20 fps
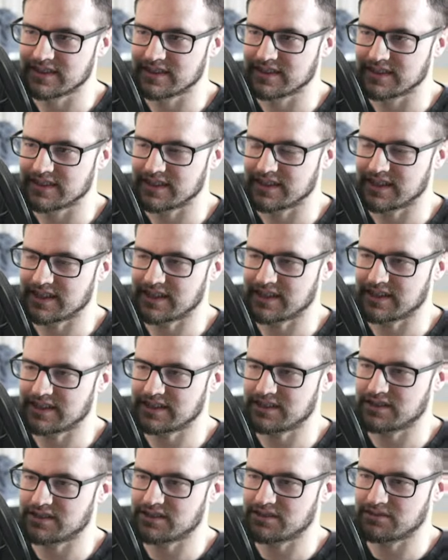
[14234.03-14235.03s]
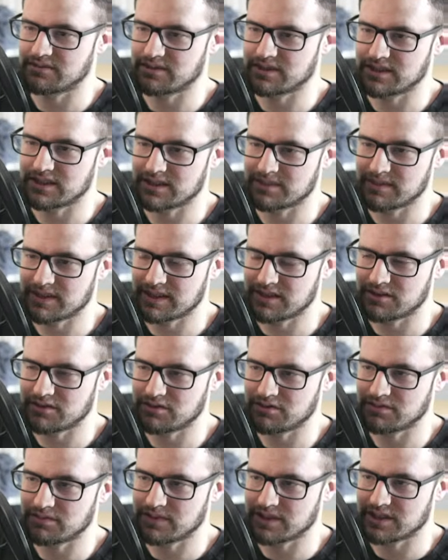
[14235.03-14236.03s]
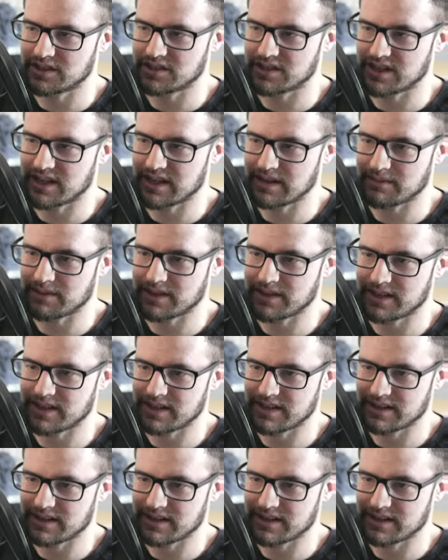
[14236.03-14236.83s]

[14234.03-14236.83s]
And I just don't want to spend too much time on it.